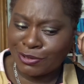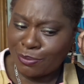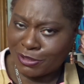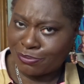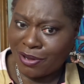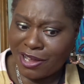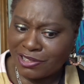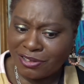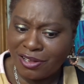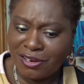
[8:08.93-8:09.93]
so I'm
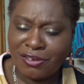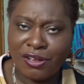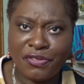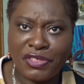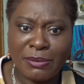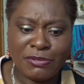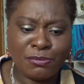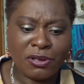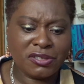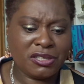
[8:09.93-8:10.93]
surprised no themed
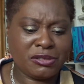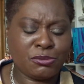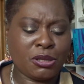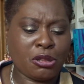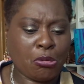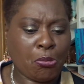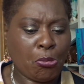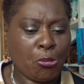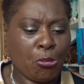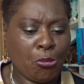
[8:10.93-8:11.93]
box this month.
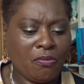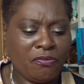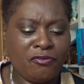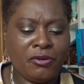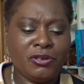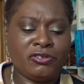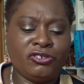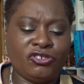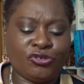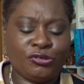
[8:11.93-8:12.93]
Very
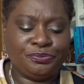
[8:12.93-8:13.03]
unusual.